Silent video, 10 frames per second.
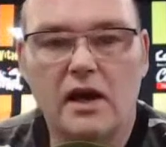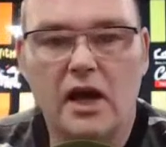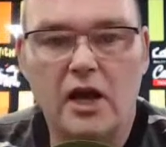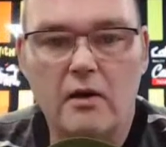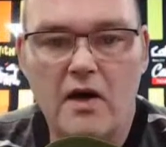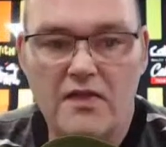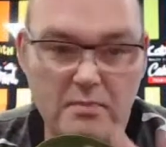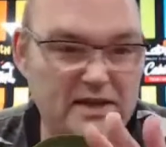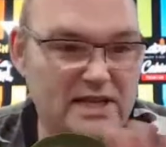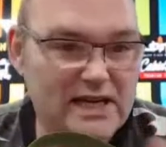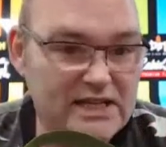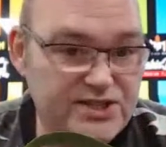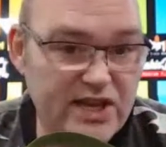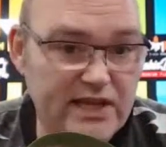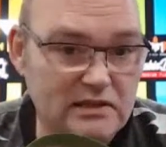and they're basically
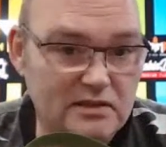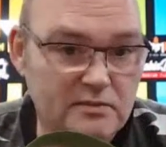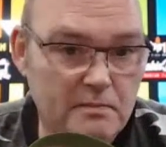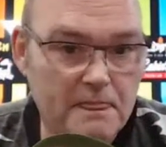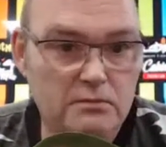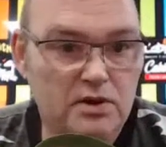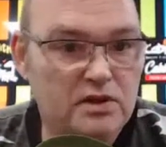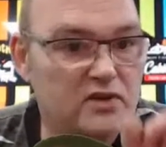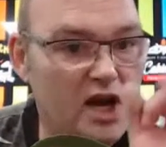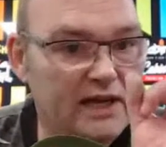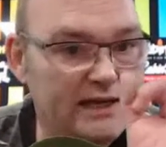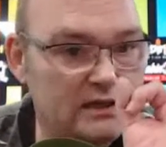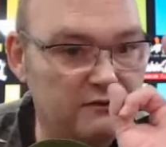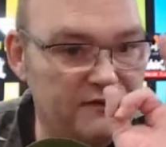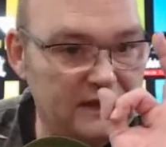sealed, but they've got a
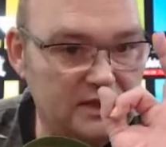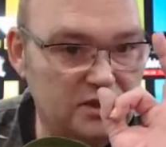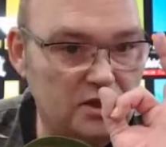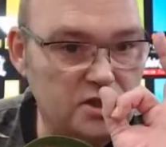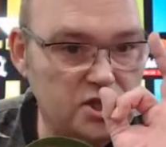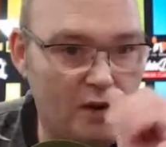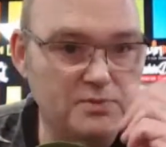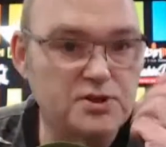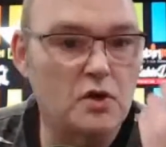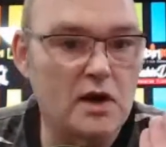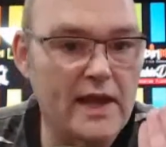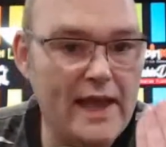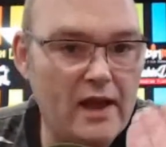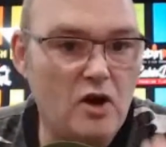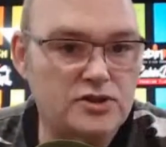little filter on top so
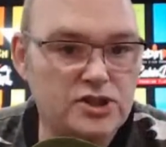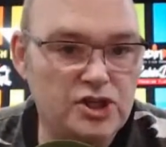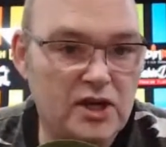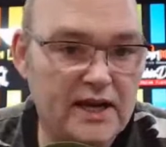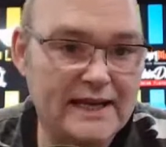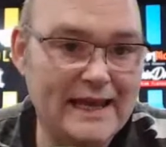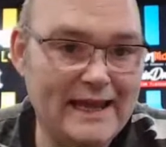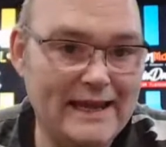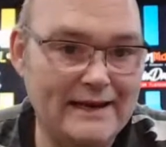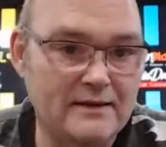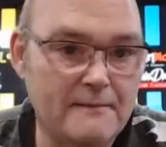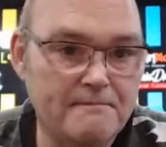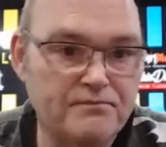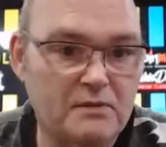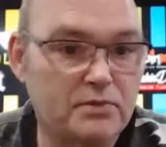oxygen can get in,
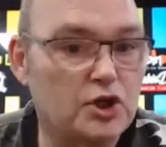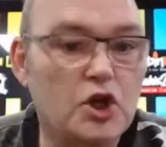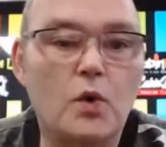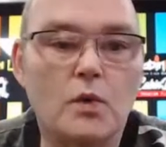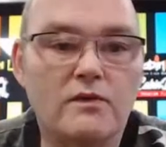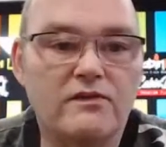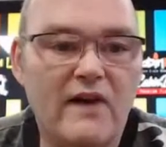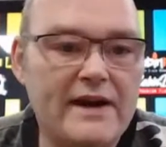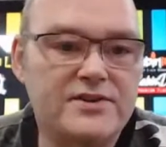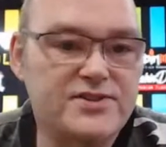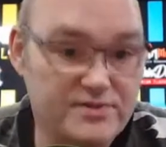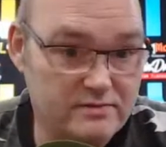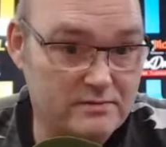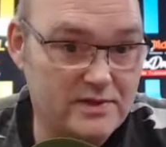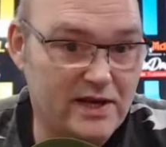but no viruses
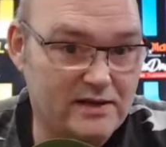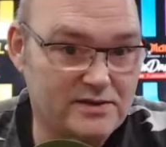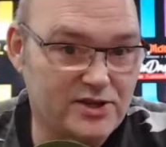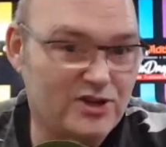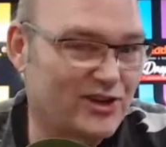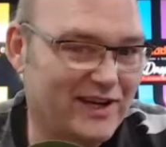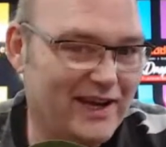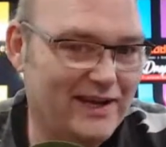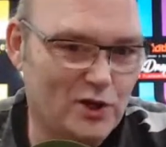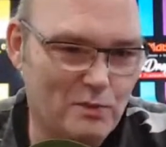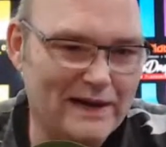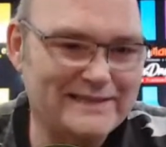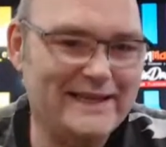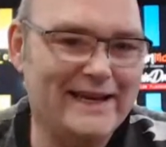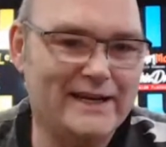and things can get in, no
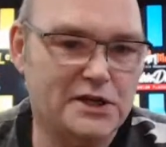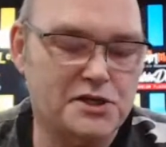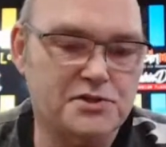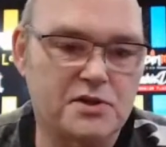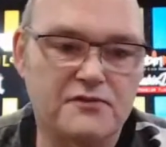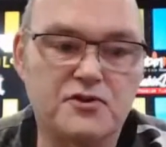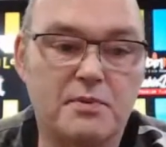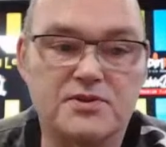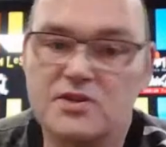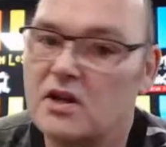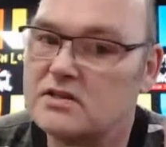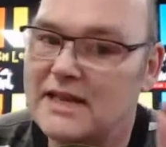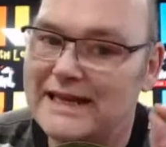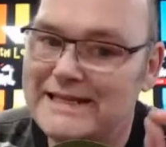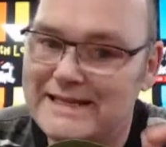bacteria and stuff, because
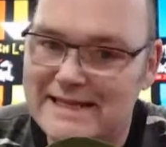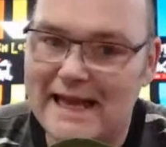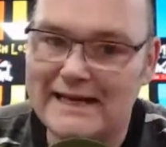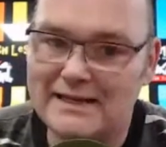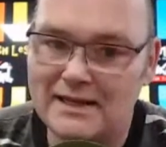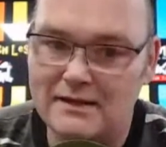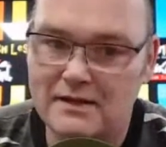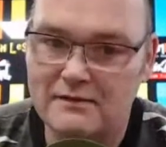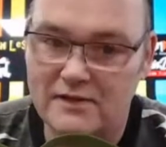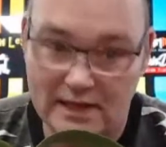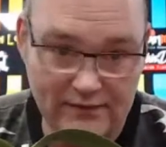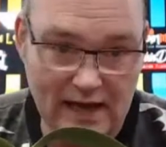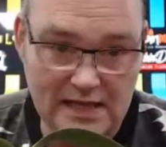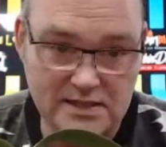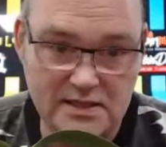inside the
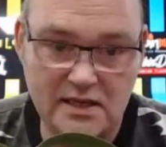flask,